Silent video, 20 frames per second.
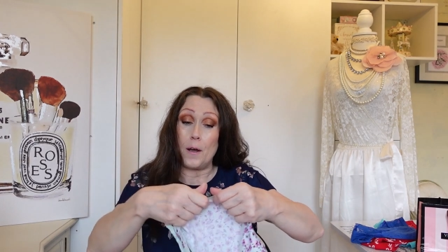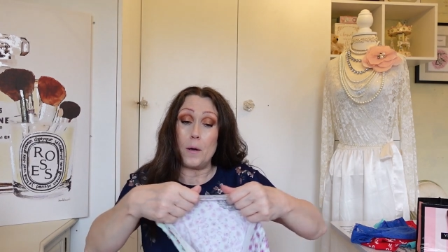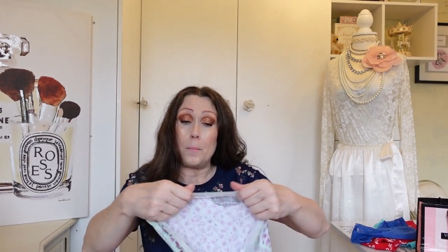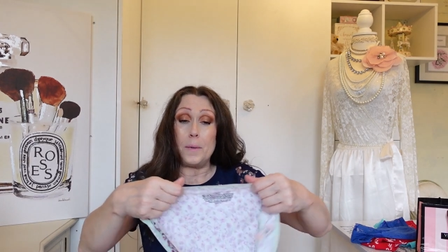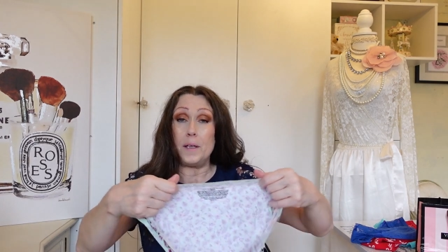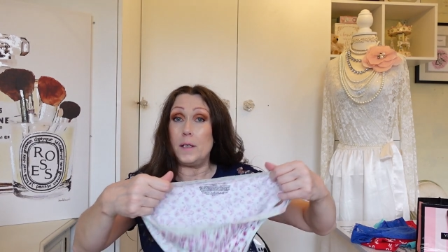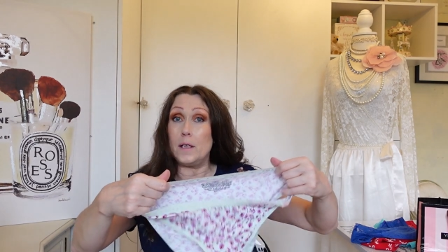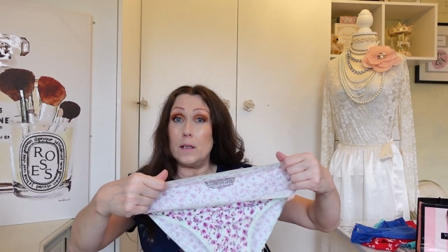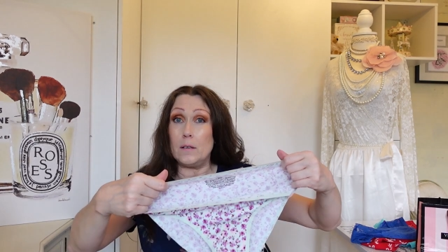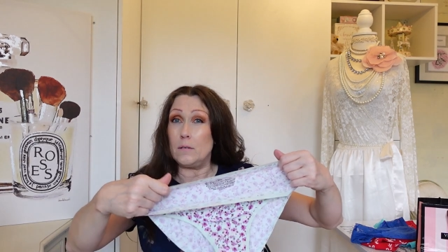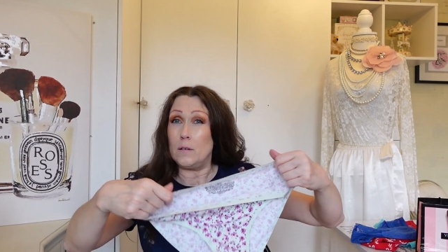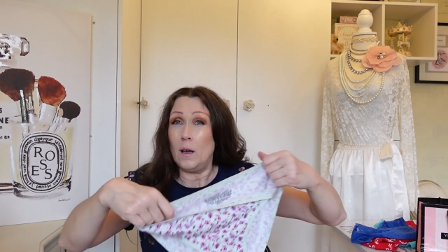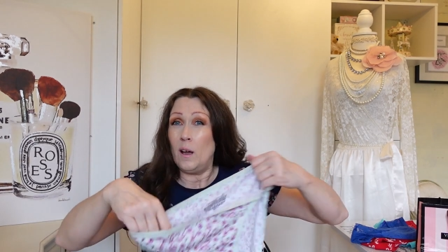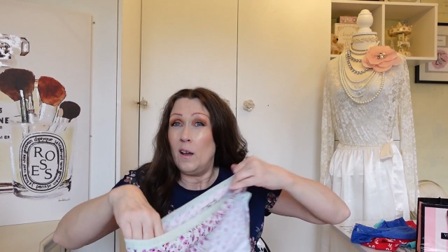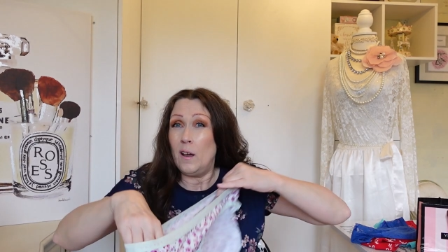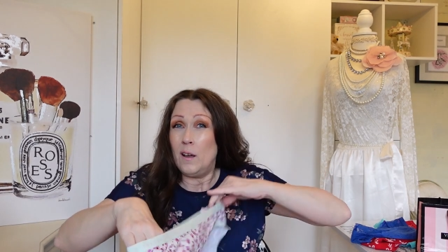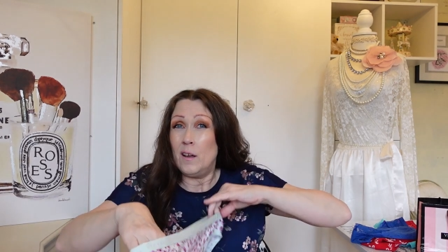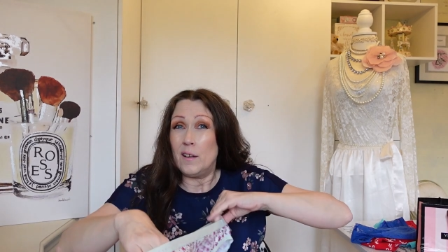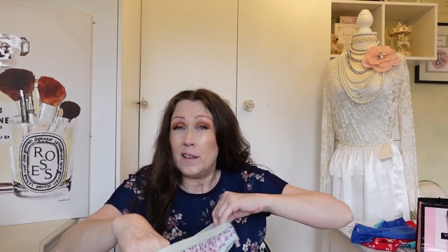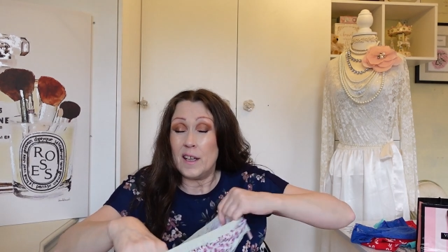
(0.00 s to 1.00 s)
I mean,
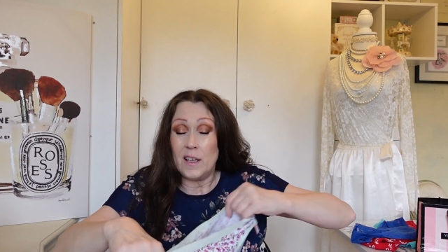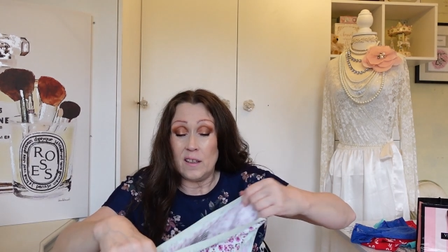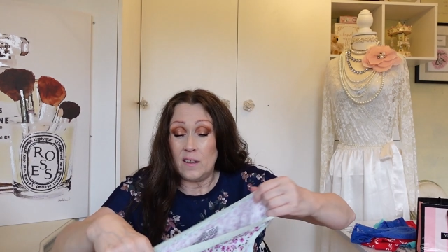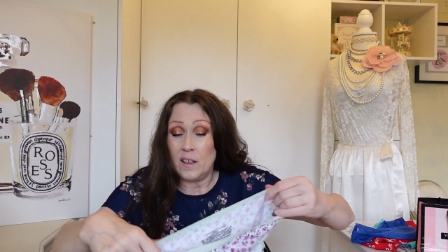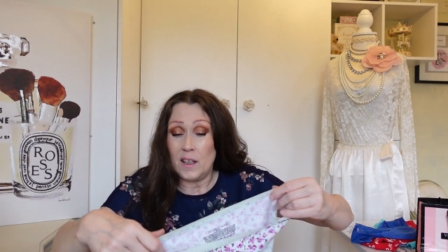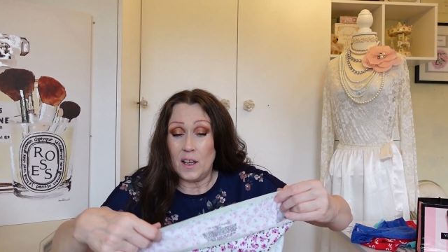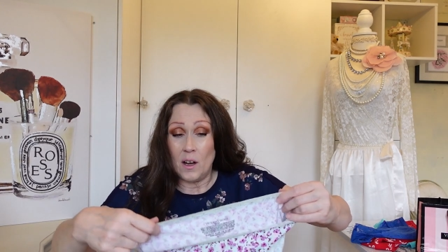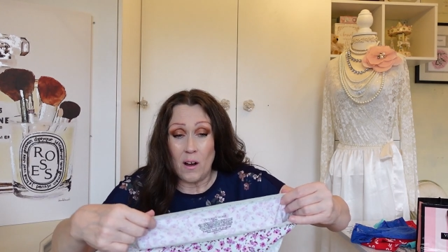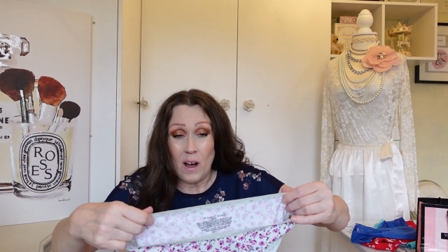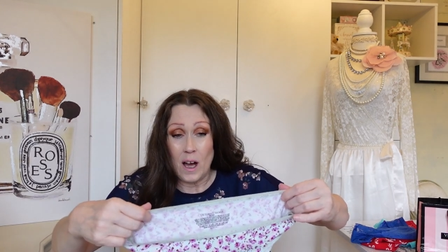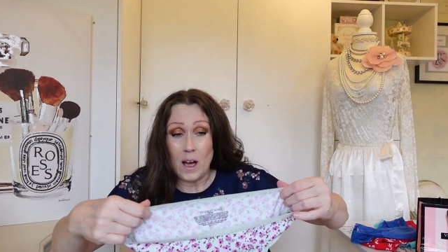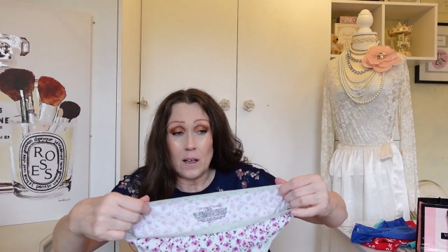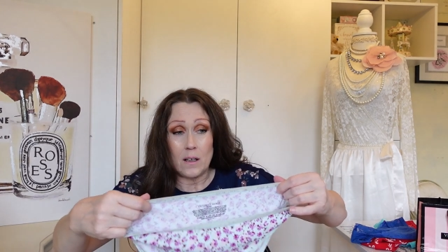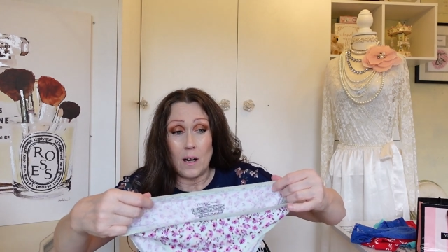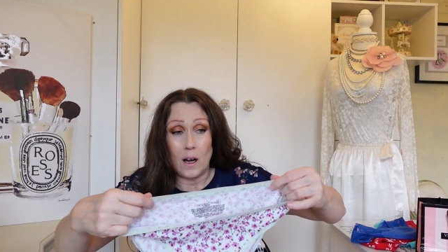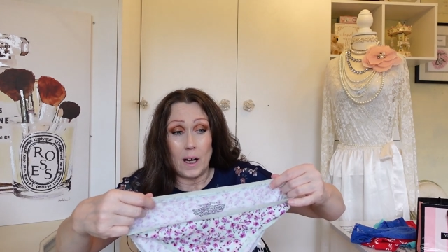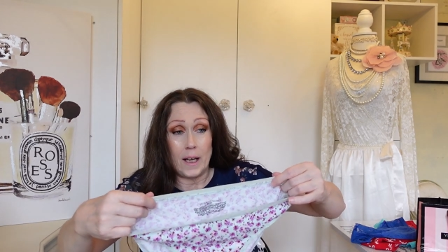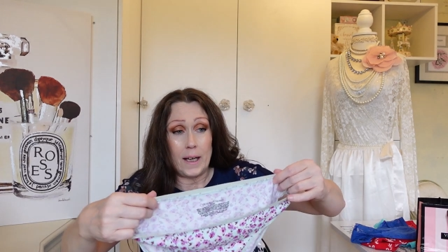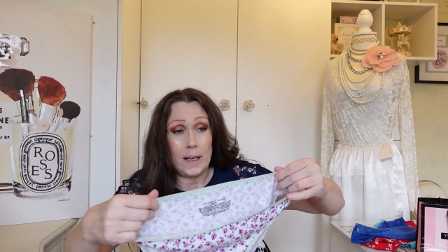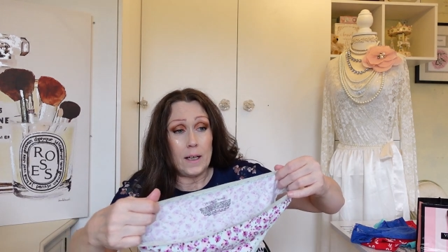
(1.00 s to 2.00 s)
they're not
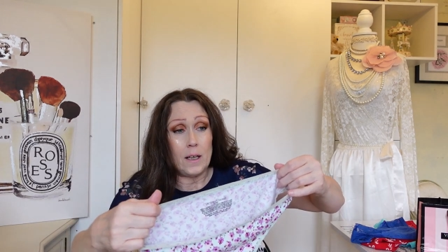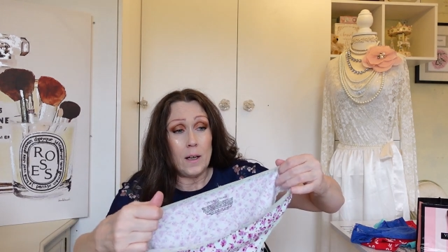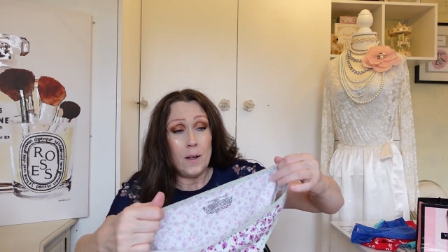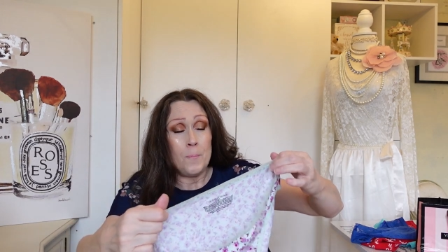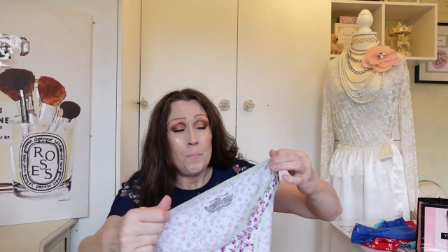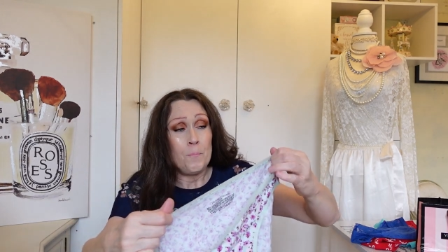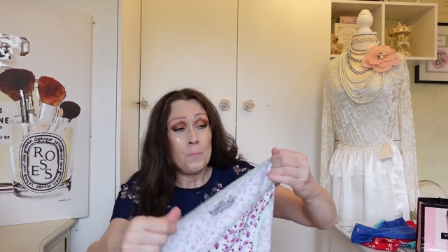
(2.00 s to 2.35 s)
ugly.